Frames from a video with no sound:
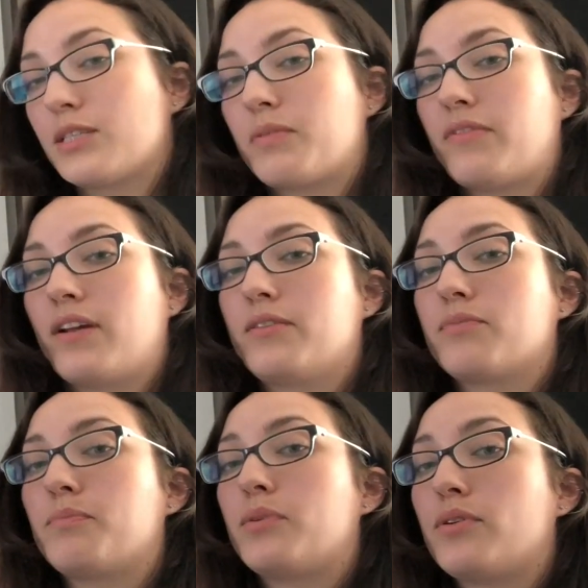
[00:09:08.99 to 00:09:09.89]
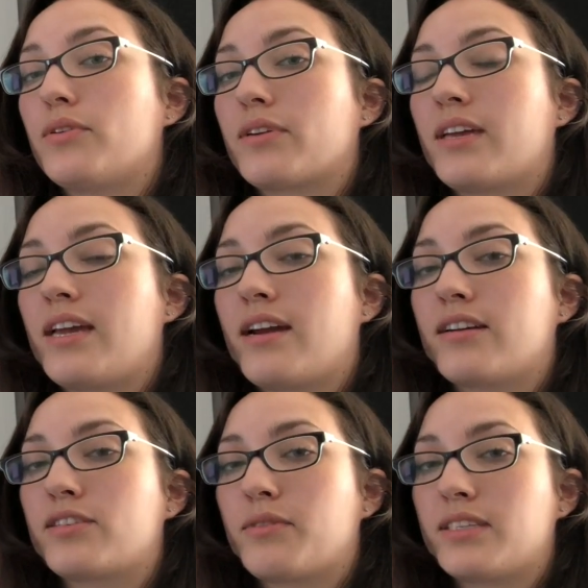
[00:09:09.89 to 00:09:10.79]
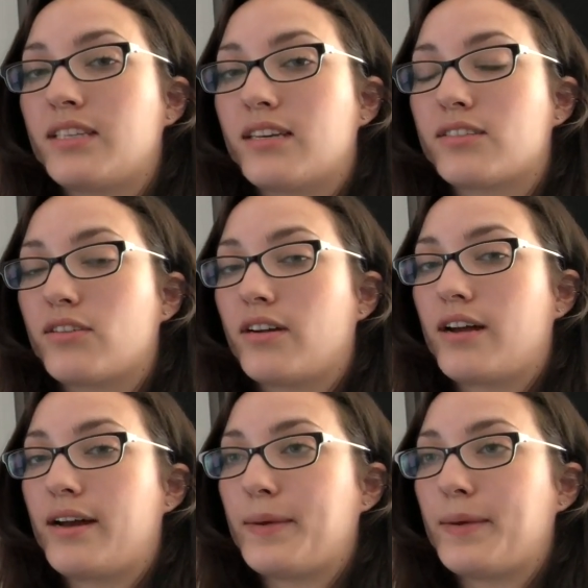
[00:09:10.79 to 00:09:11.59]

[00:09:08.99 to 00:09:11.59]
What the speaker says: preventable characteristics or